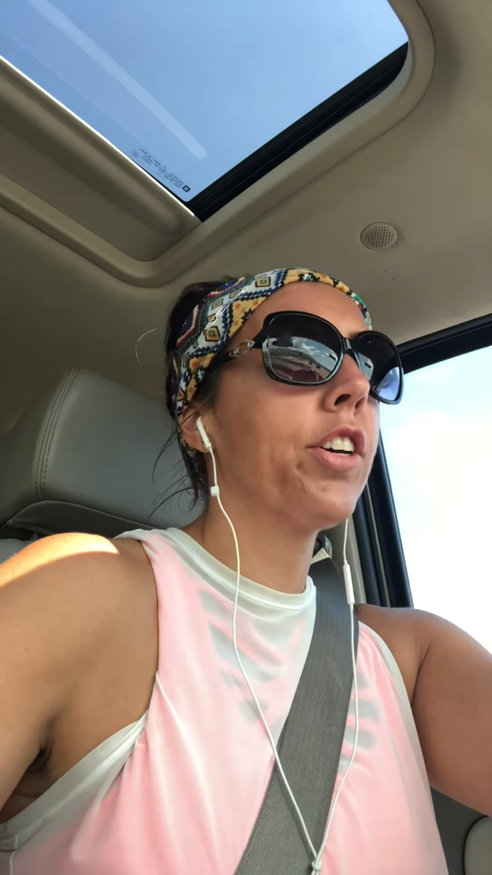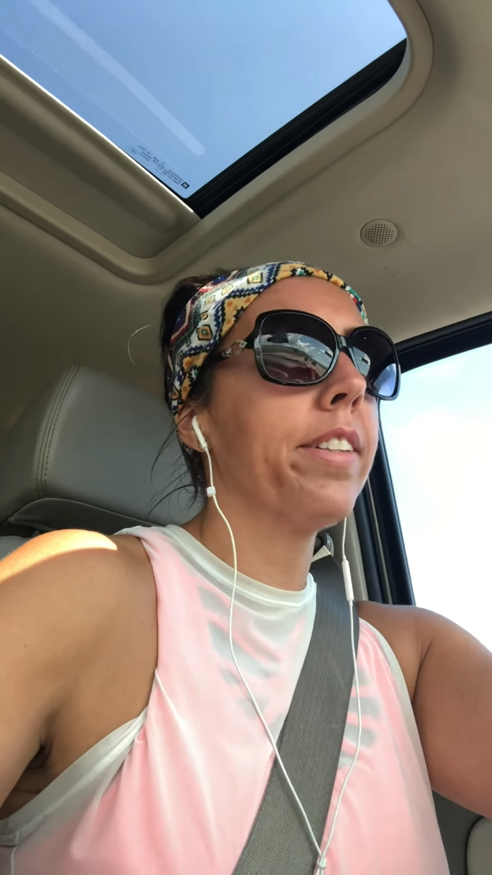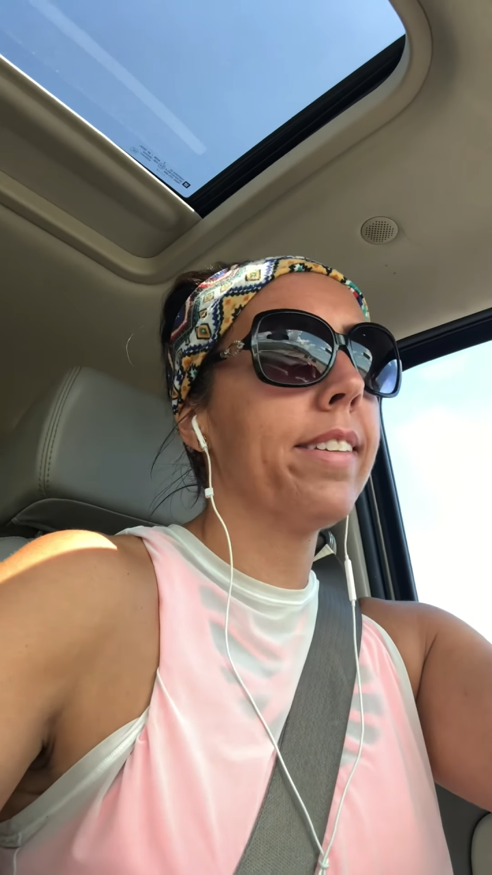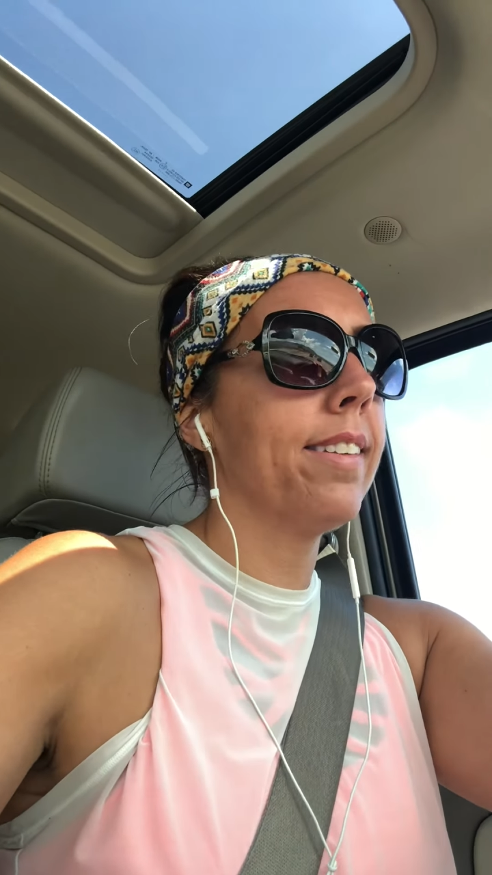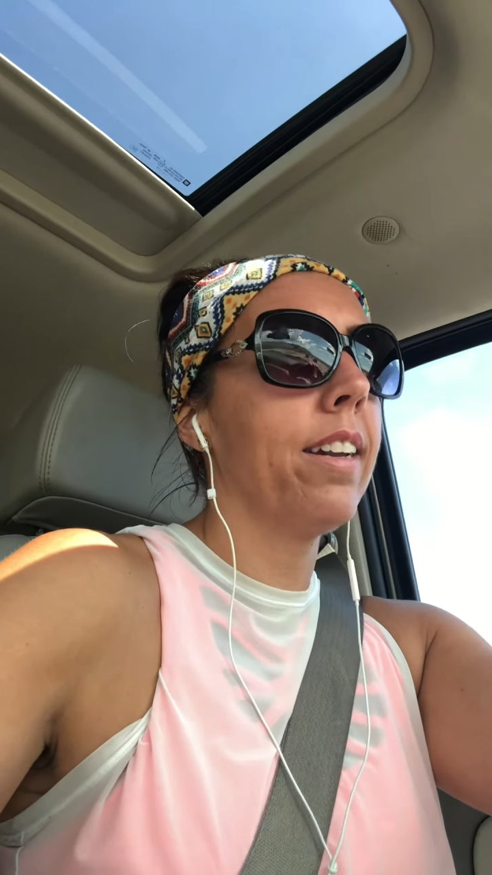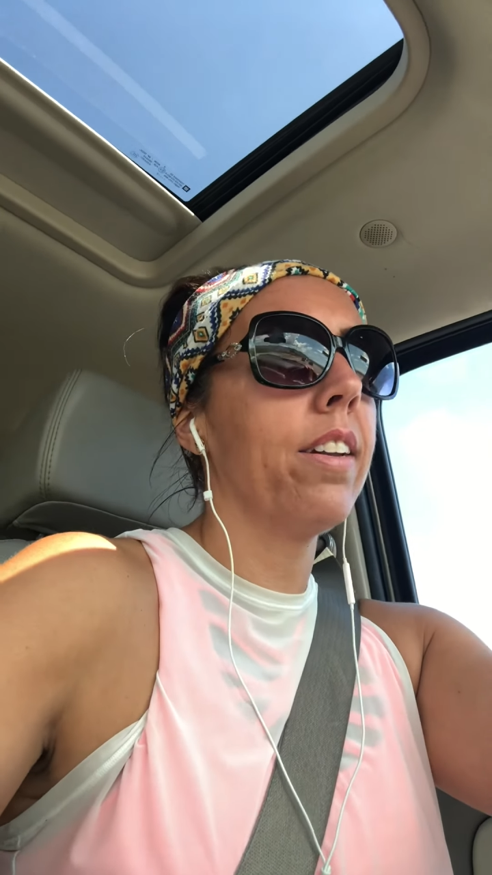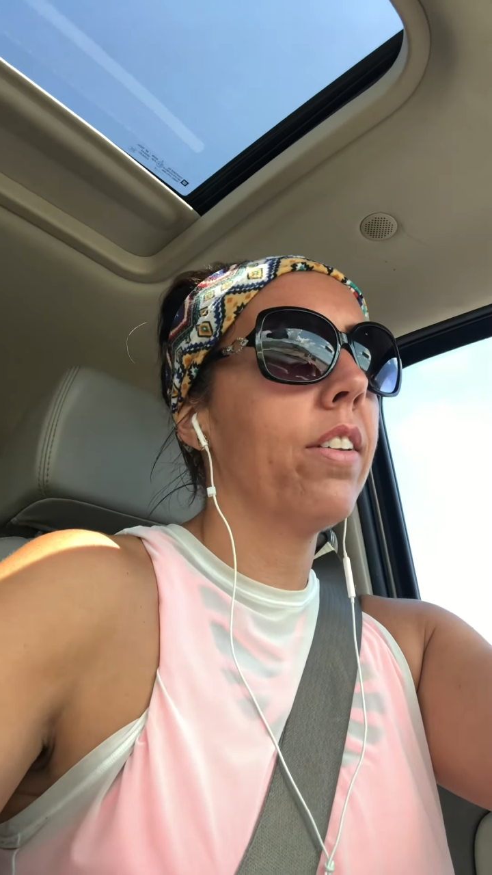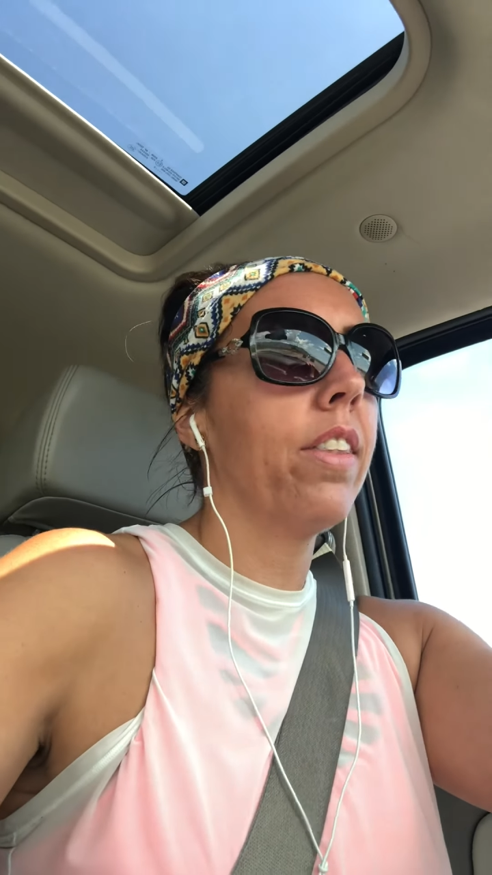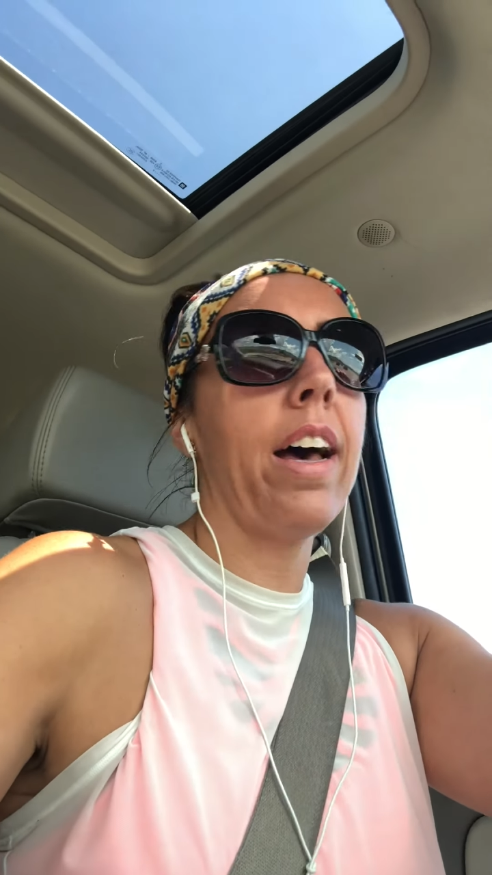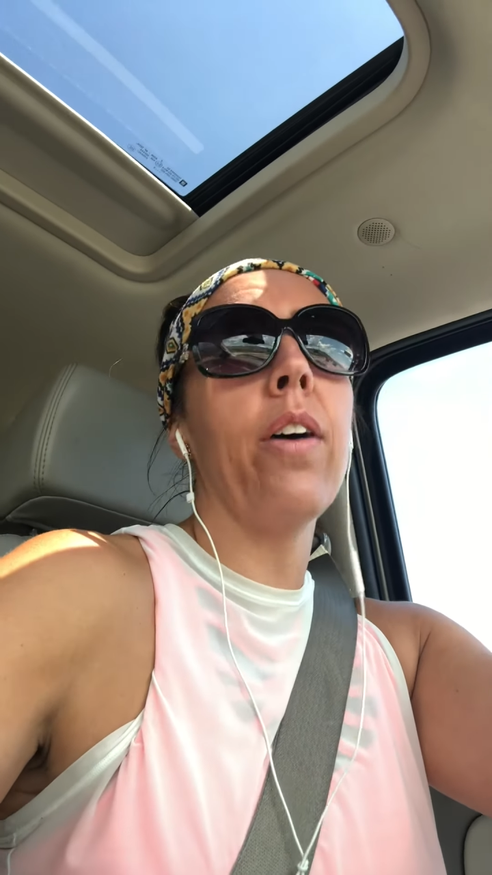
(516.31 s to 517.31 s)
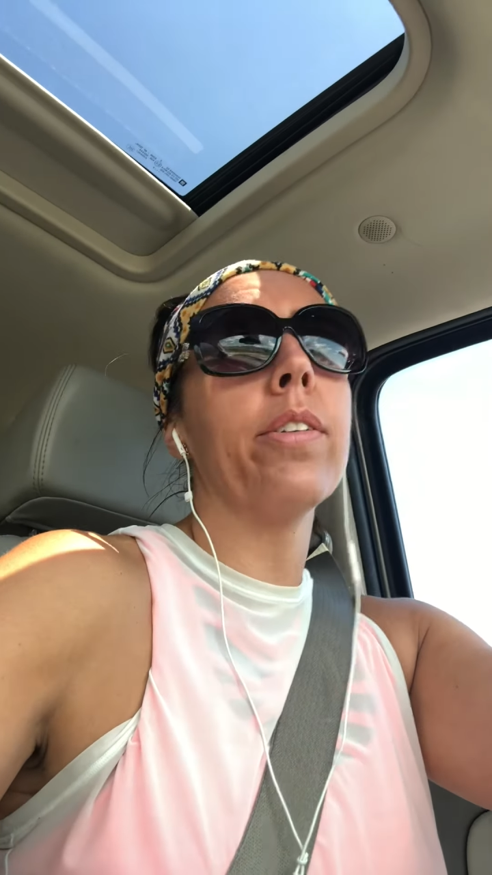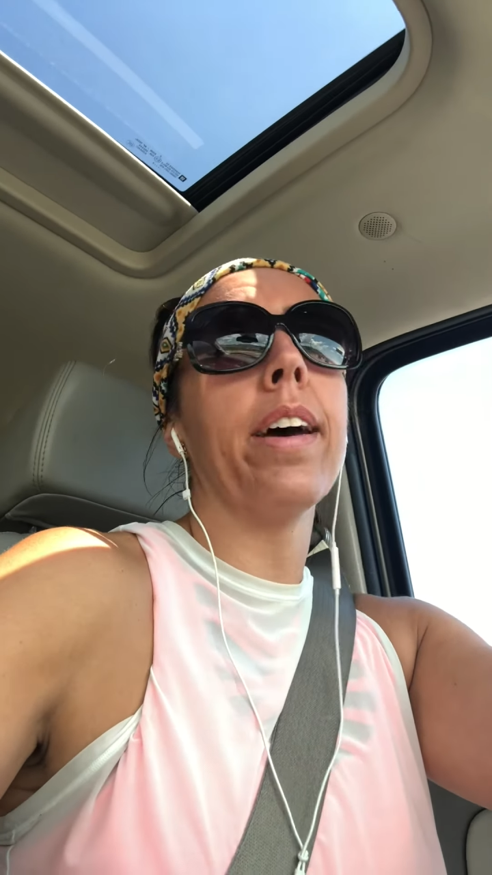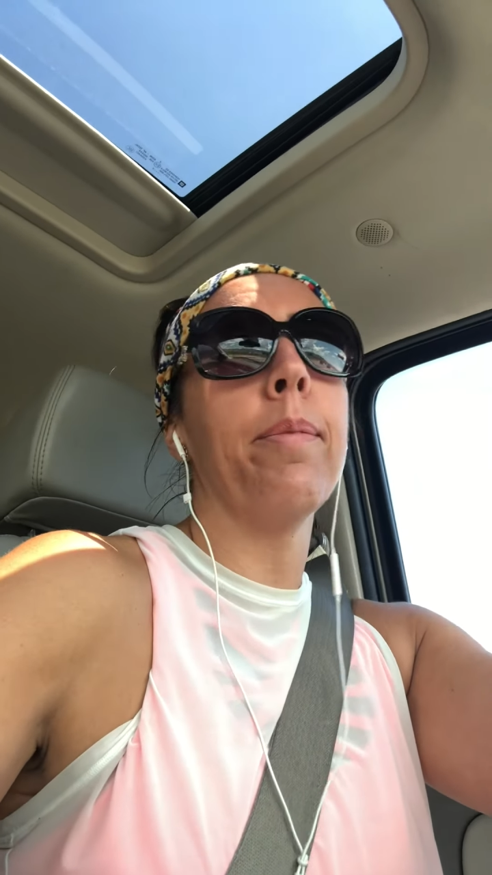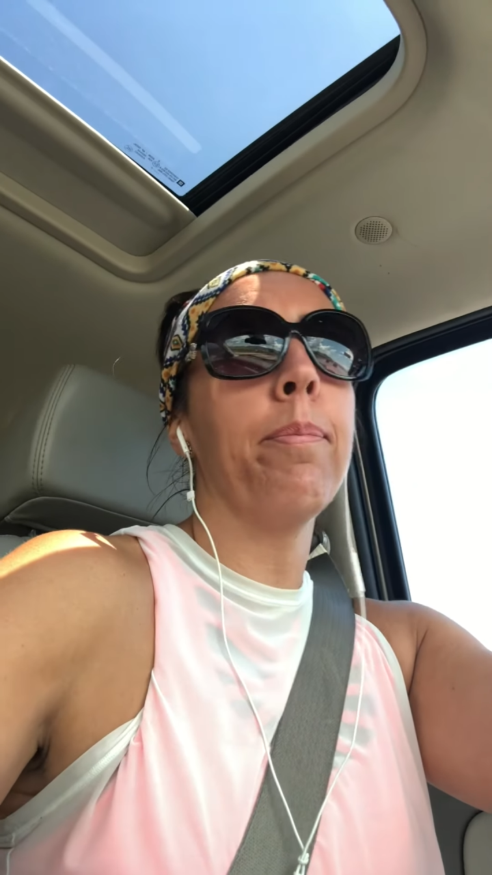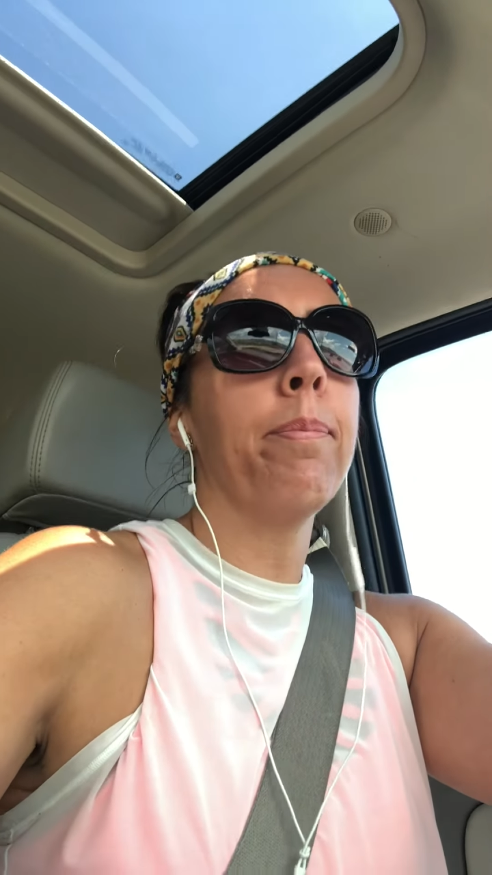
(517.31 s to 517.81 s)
listen that whole time.